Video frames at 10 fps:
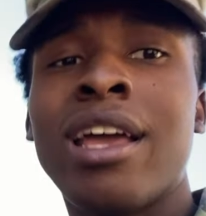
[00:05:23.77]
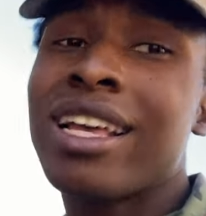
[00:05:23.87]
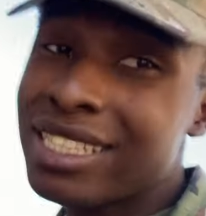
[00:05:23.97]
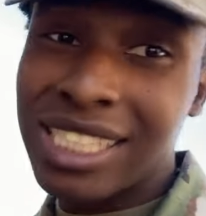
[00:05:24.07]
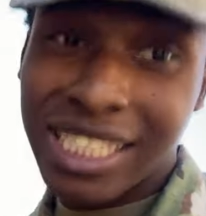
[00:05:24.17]
a
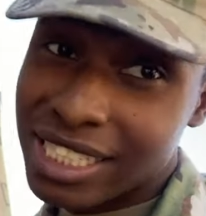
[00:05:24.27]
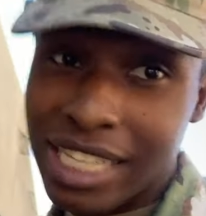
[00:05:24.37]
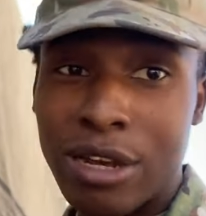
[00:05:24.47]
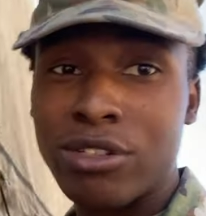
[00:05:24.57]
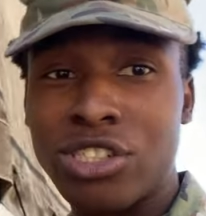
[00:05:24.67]

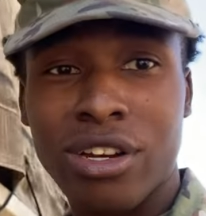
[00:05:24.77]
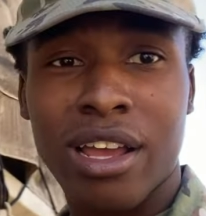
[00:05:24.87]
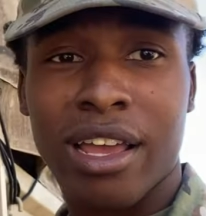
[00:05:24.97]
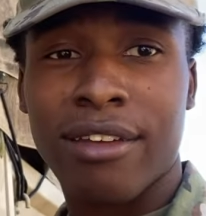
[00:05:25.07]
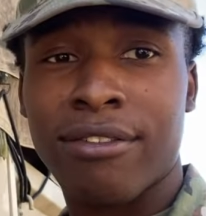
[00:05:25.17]
6-hour
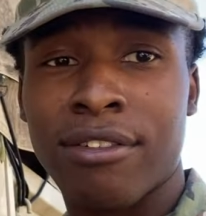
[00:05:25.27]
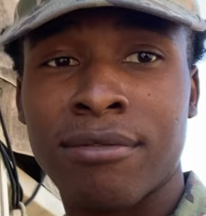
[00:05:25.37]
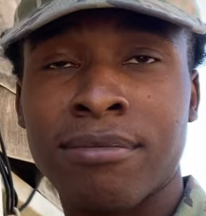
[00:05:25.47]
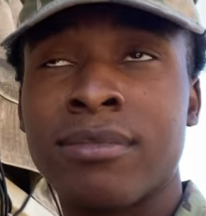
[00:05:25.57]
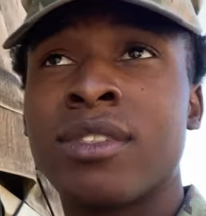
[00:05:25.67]
drive.
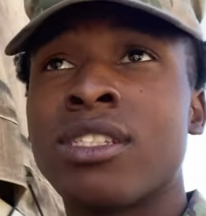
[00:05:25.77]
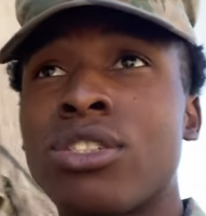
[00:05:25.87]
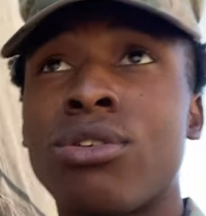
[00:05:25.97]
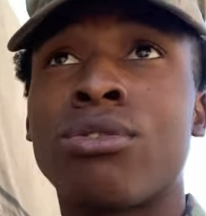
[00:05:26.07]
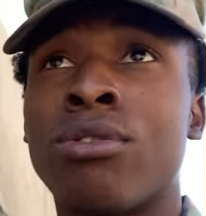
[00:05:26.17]

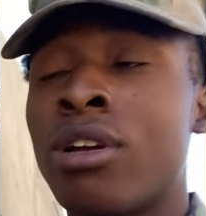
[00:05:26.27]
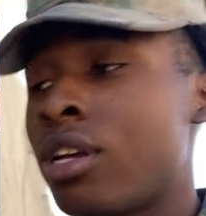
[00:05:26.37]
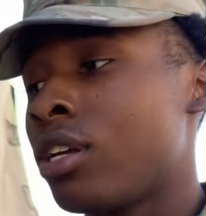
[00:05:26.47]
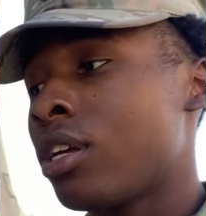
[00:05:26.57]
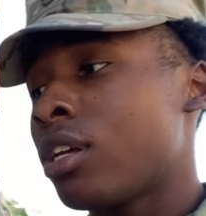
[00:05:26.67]
So
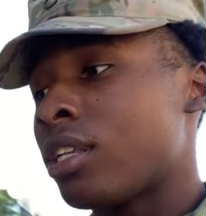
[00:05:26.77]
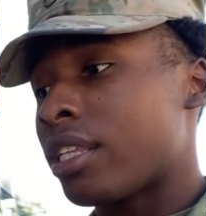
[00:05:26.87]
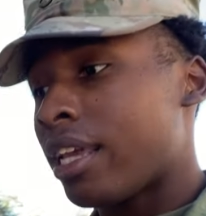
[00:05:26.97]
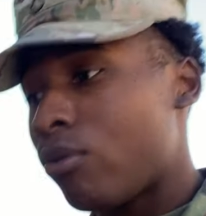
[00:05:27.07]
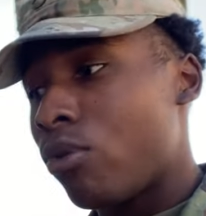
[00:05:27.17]

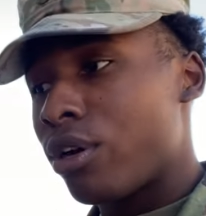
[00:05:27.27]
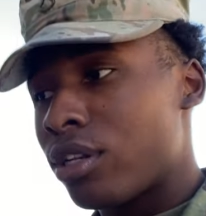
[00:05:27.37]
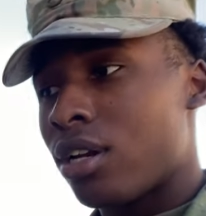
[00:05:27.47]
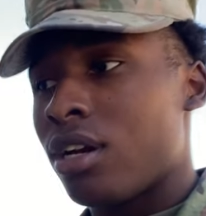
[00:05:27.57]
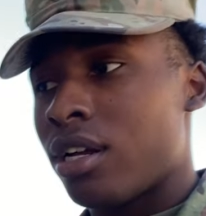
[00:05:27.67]
they
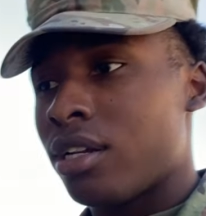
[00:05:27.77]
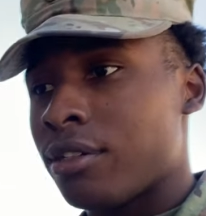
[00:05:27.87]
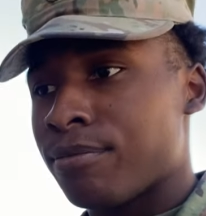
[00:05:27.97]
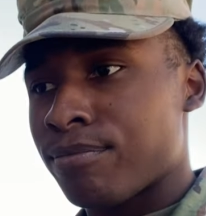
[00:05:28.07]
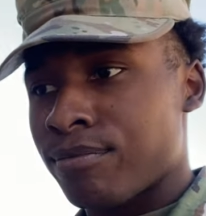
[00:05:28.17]
worked on